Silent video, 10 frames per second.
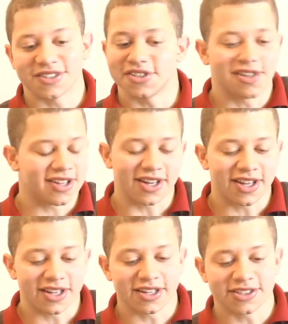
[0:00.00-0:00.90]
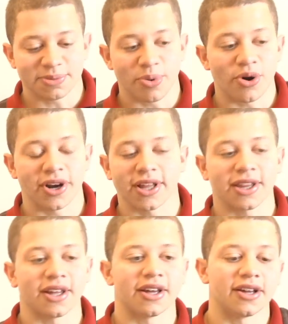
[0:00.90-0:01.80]
the support
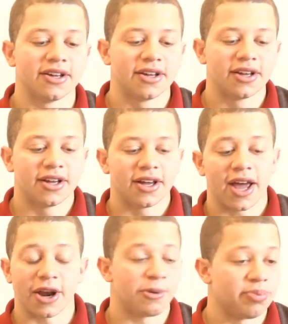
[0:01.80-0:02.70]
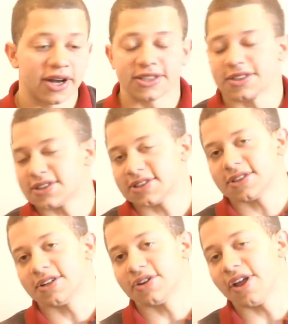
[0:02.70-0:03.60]
and her presence
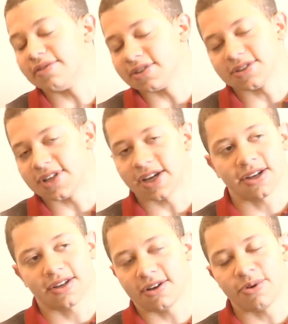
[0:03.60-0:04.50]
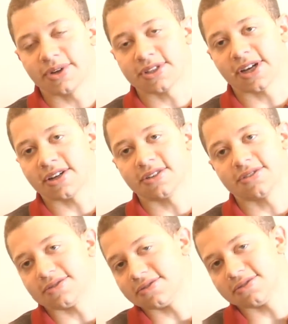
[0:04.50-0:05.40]
and her love is like always there
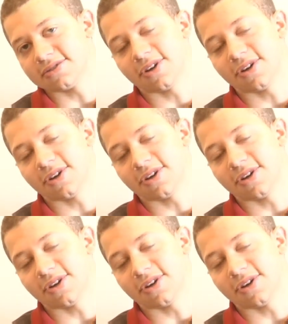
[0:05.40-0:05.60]
and